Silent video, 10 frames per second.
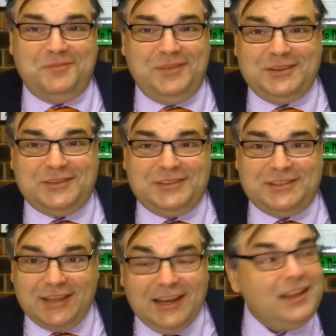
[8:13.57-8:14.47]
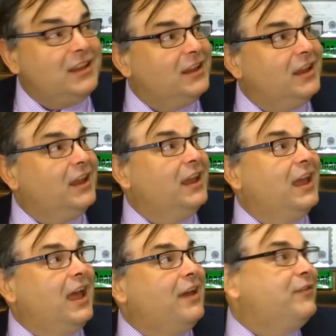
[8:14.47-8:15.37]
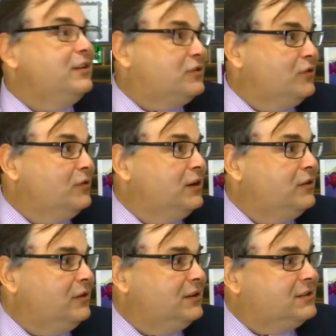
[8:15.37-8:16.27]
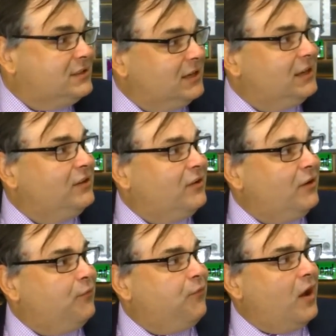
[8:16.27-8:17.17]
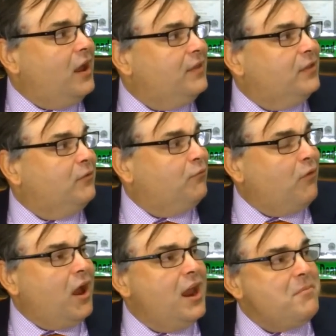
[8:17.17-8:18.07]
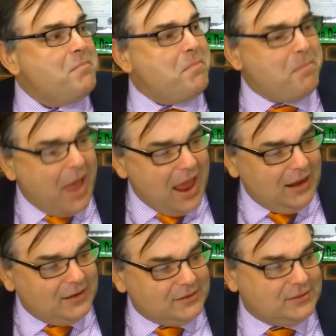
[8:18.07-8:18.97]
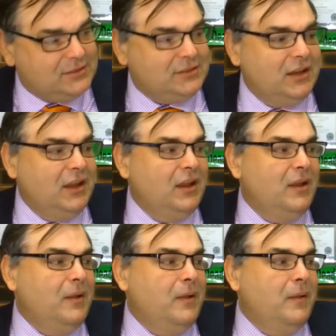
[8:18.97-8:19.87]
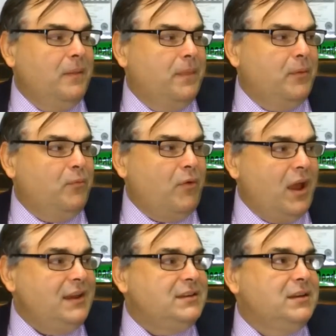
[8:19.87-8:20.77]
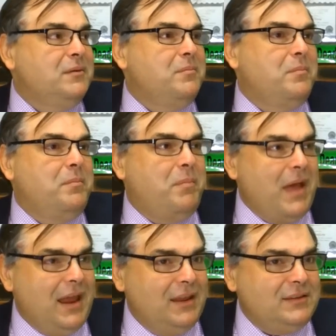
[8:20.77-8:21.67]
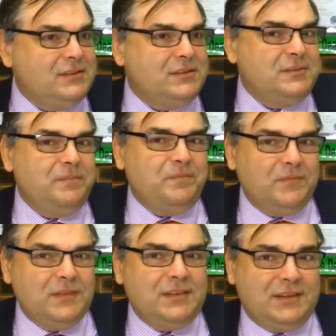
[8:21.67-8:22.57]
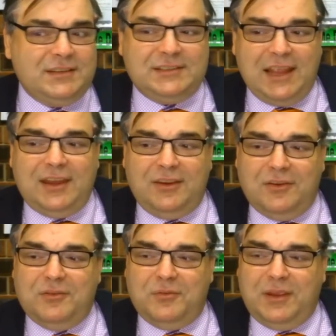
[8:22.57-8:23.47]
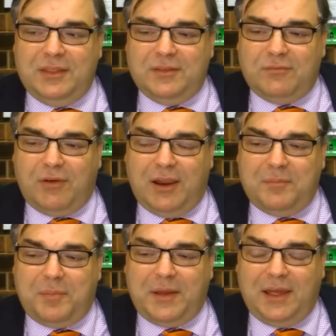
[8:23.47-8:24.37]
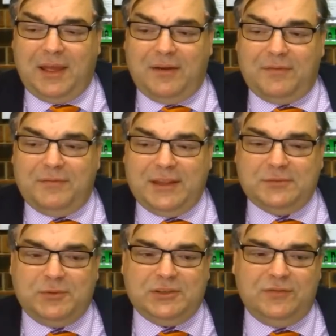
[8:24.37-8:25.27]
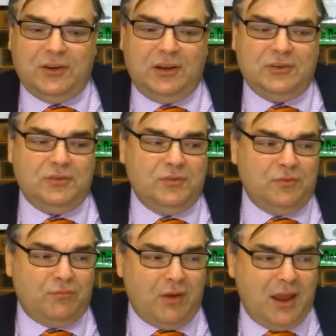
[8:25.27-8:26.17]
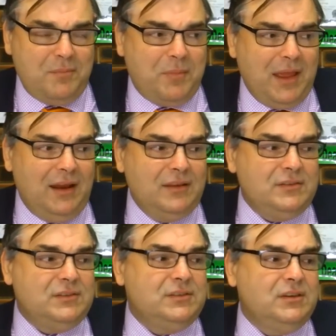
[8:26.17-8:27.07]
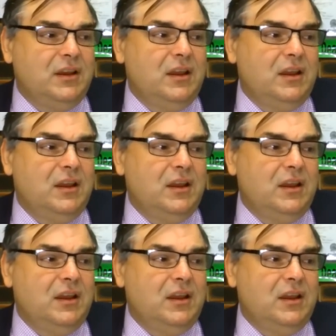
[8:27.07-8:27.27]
is silly. Having too little is silly. You've got to find the right balance. The right balance to set you in the right path. That's what you've got to do. The right balance.